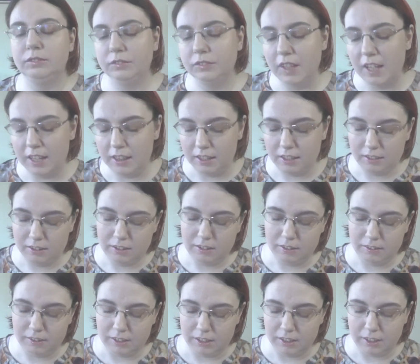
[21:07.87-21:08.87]
and this
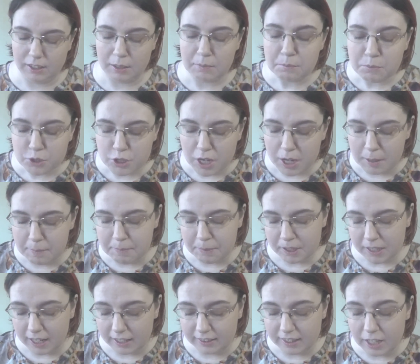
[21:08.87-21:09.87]
is in Gumdrop.
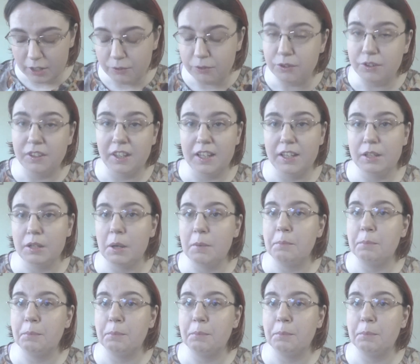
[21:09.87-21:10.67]
I thought it was like